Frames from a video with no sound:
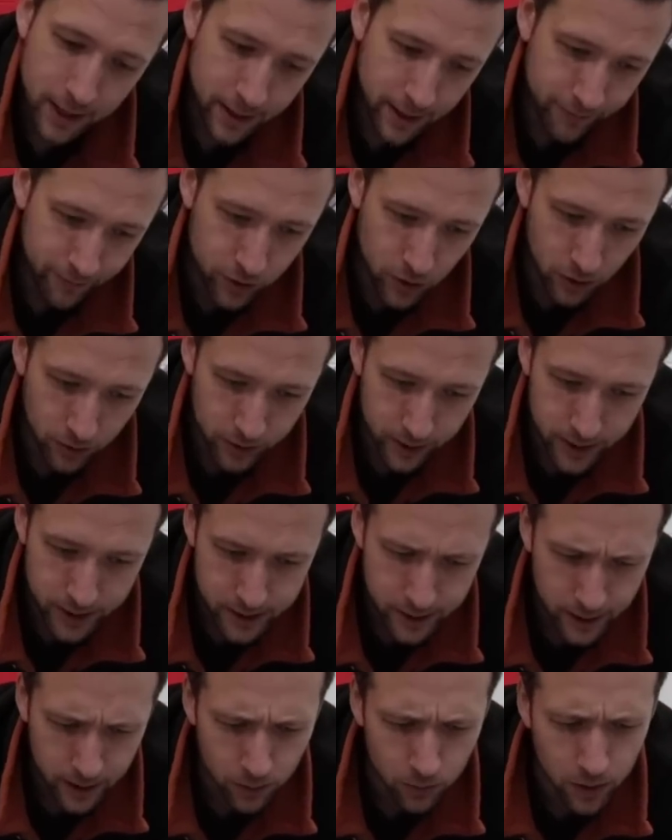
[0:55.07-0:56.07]
They've got
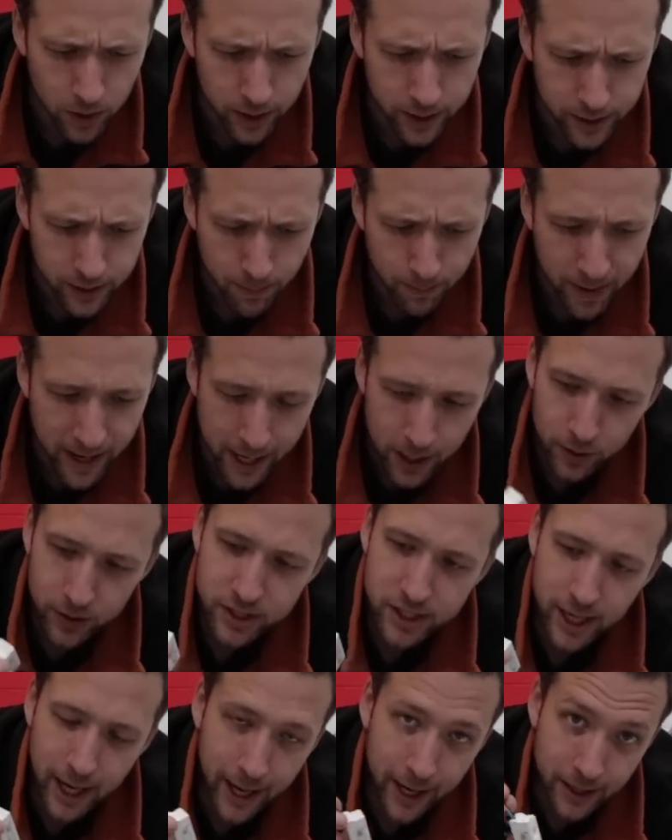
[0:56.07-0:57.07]
these little power
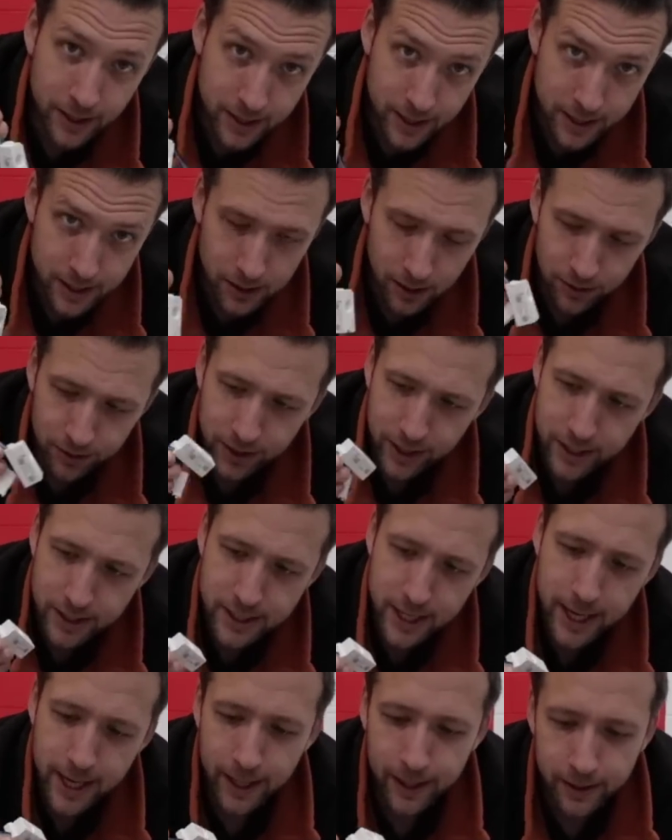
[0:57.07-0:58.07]
tags, these little
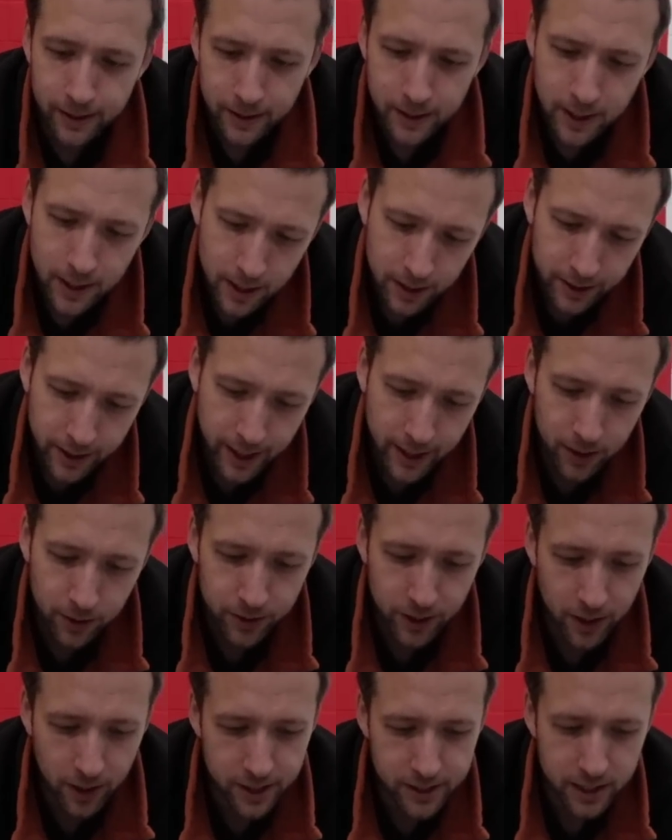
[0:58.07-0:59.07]
things here. Now,
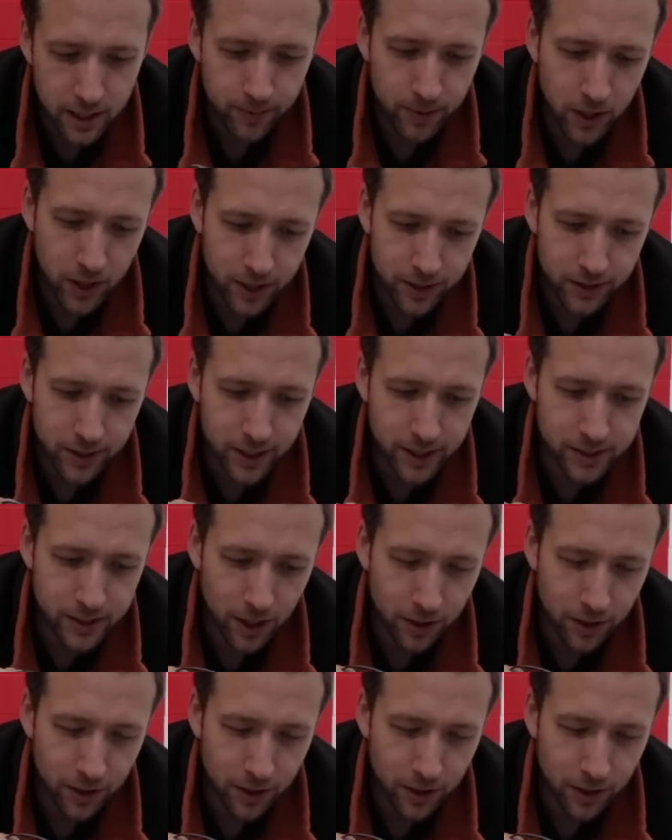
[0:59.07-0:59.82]
the idea behind these,